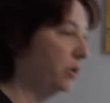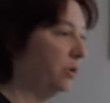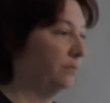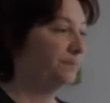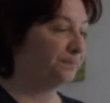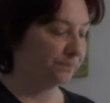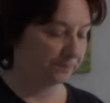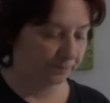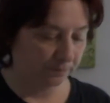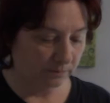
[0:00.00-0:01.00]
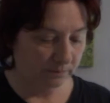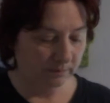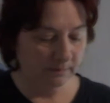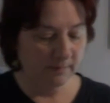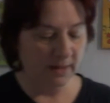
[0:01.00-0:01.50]
you
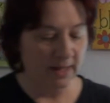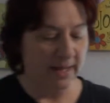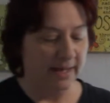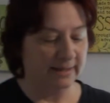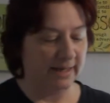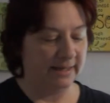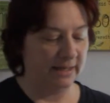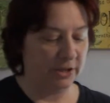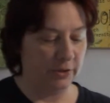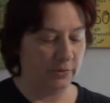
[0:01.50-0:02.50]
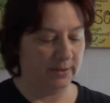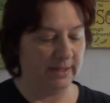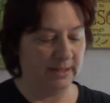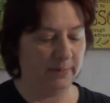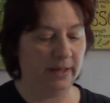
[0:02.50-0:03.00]
is that I did use
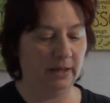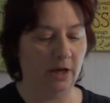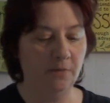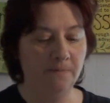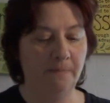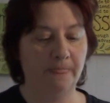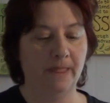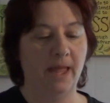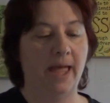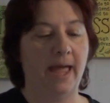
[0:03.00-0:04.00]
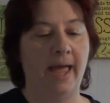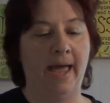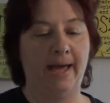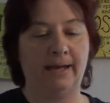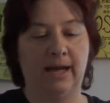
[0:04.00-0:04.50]
this pillow.
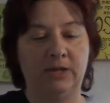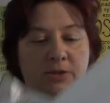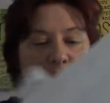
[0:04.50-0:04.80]
And as you